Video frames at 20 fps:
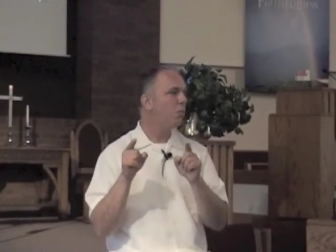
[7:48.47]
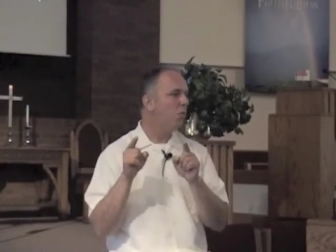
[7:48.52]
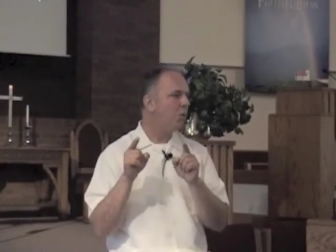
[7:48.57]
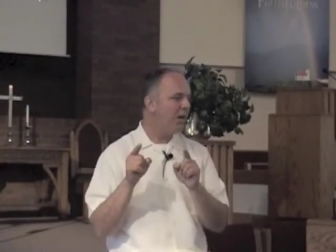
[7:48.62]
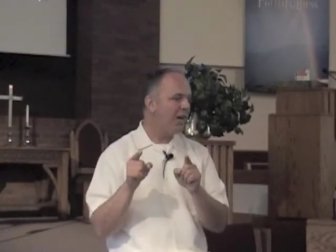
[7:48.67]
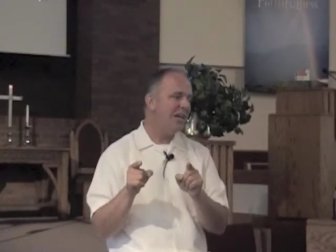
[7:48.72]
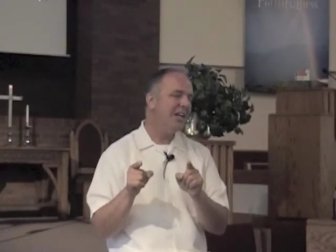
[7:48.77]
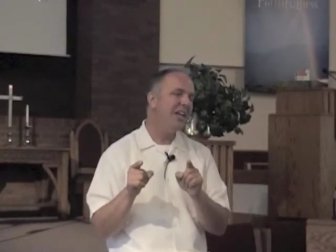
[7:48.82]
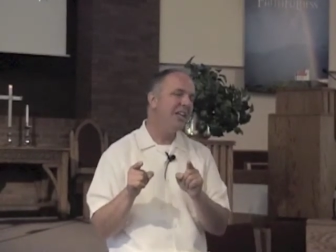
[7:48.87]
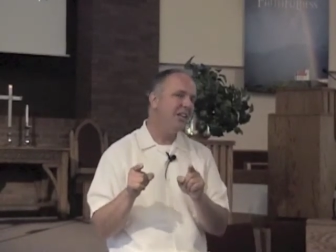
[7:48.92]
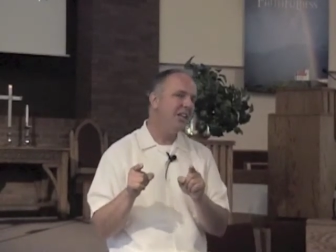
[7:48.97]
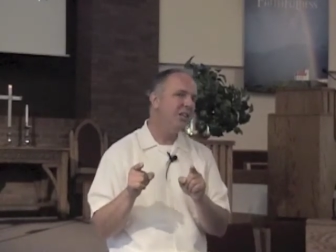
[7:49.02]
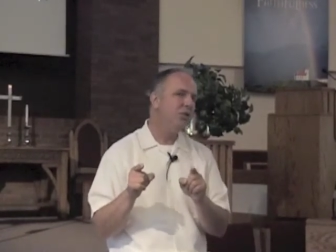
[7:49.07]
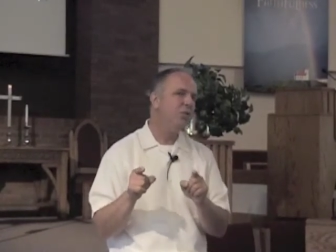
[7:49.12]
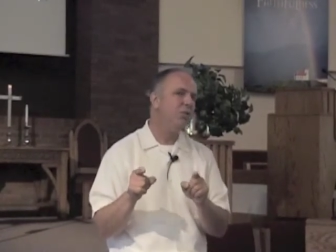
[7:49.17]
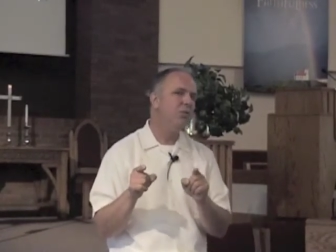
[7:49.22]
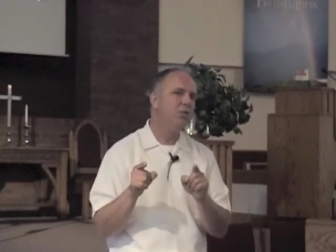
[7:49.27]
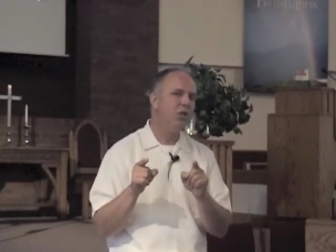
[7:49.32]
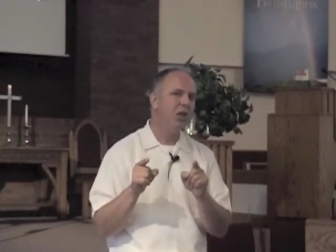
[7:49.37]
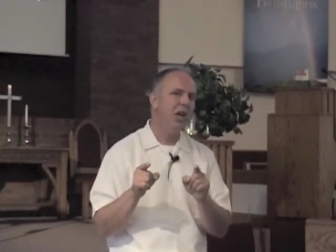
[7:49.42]
reading this
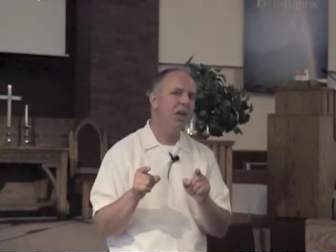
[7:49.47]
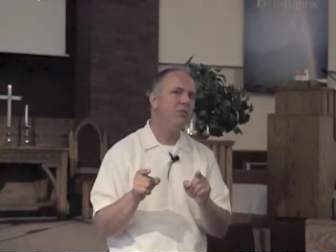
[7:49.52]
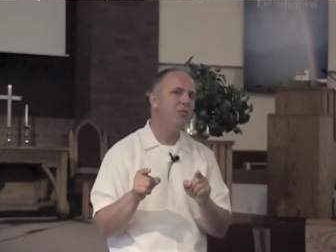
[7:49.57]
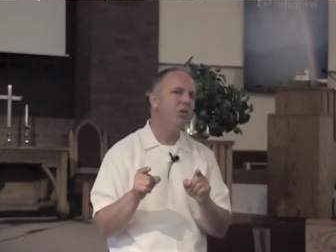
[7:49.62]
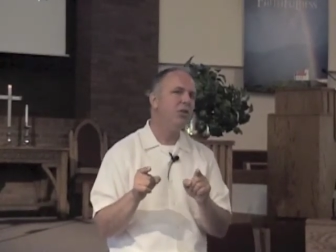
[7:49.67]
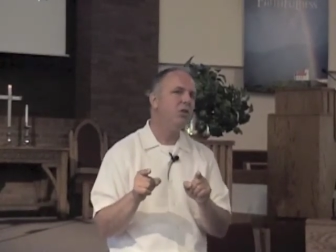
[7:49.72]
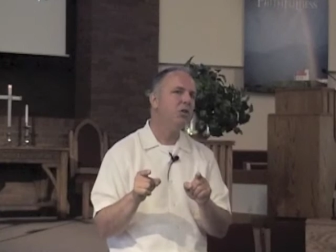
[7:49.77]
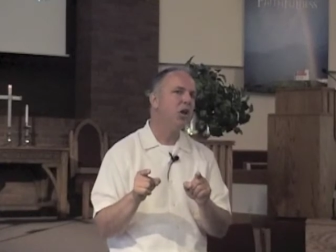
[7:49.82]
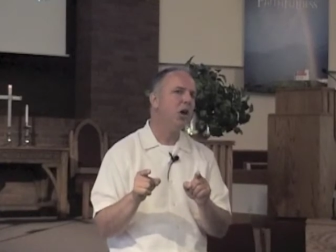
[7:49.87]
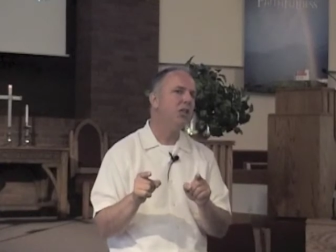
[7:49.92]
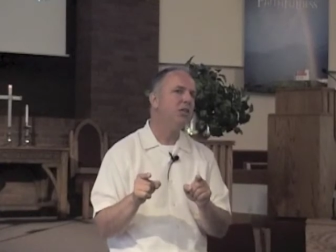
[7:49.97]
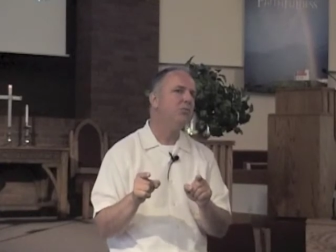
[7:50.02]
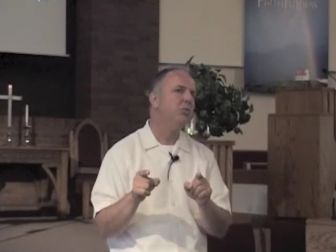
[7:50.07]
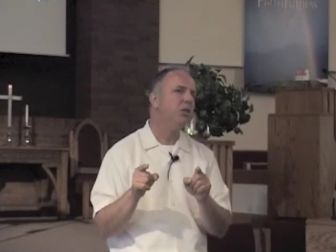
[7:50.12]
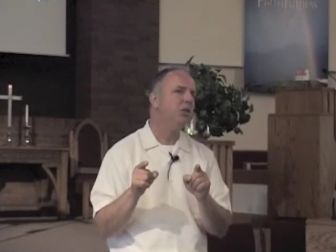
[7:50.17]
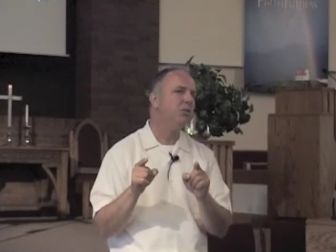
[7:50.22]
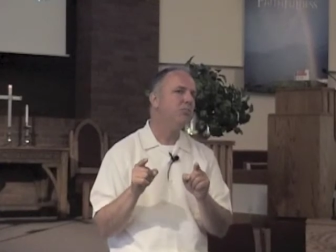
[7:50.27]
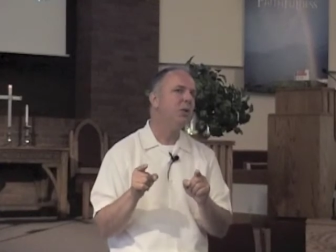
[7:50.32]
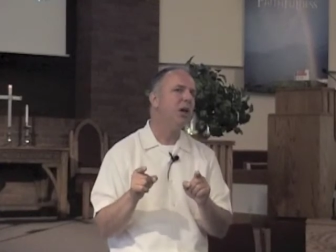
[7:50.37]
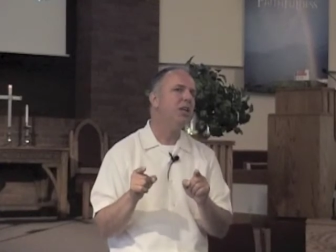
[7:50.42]
from James and John's
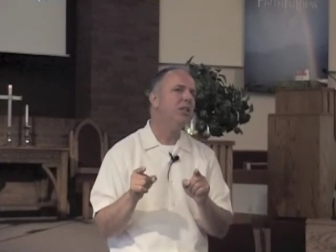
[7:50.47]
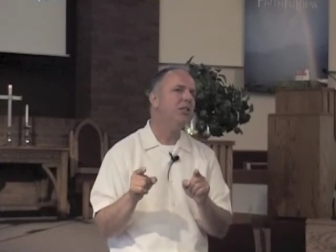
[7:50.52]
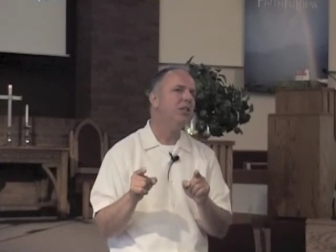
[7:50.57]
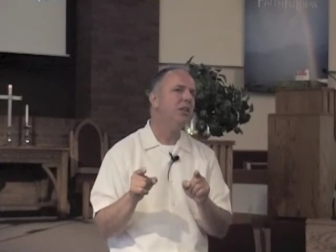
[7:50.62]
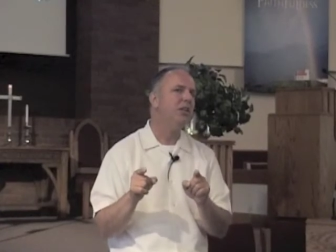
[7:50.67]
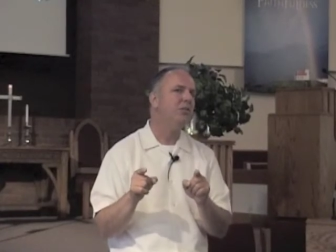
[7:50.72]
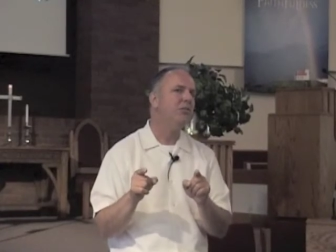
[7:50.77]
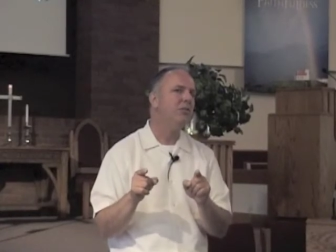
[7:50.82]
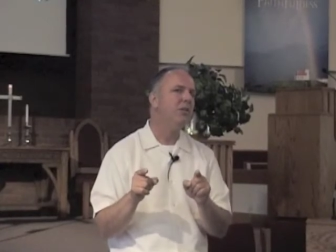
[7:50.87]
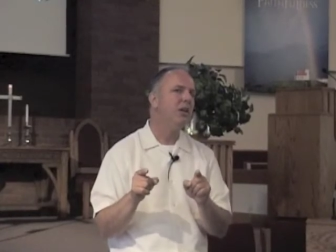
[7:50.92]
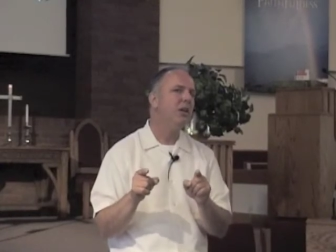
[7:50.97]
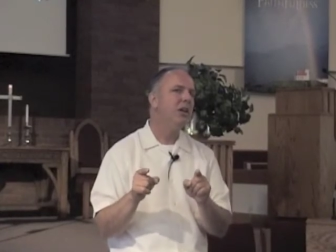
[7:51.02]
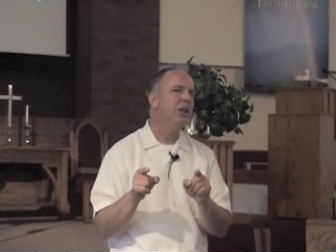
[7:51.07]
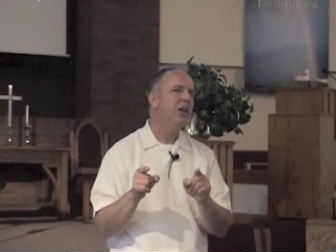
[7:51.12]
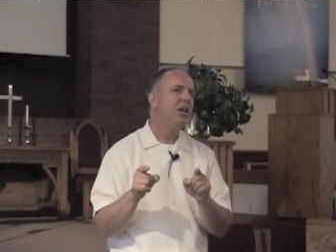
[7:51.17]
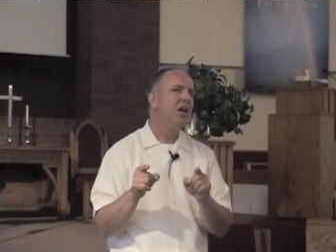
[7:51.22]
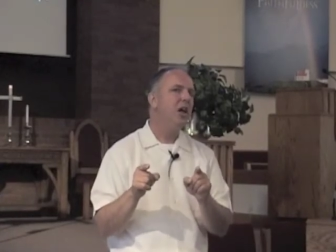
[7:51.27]
perspective,